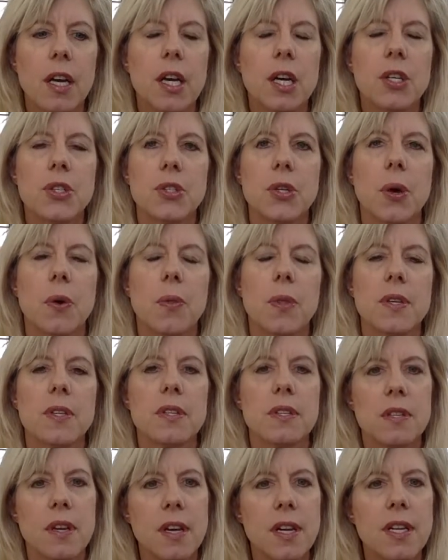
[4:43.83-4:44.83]
So the
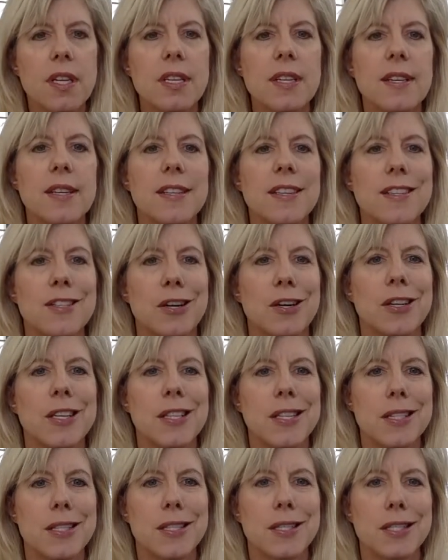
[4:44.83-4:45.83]
sun is our
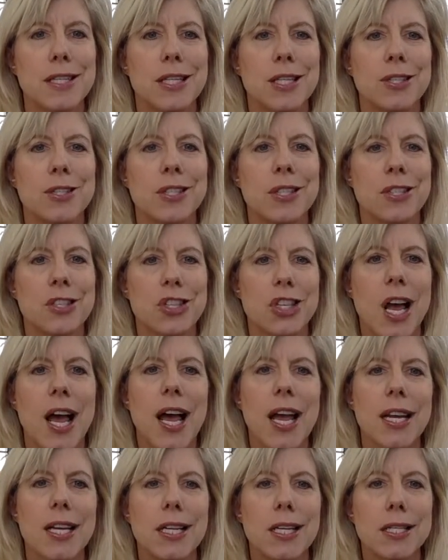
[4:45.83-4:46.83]
instinct to
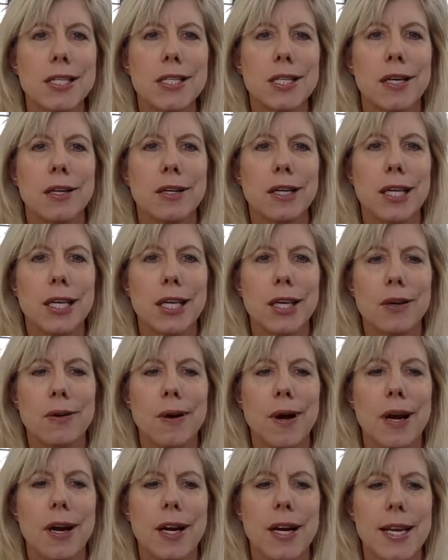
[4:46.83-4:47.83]
shine. It's our ego,
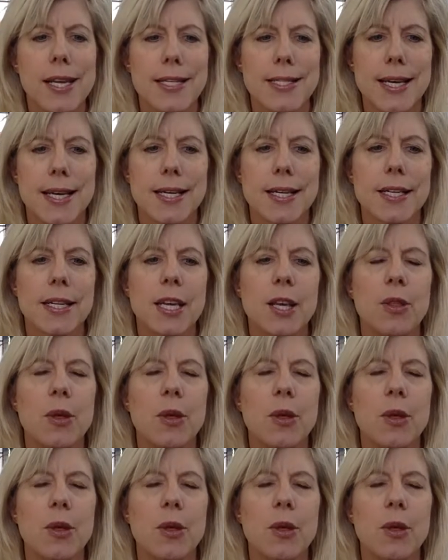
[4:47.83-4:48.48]
our identity.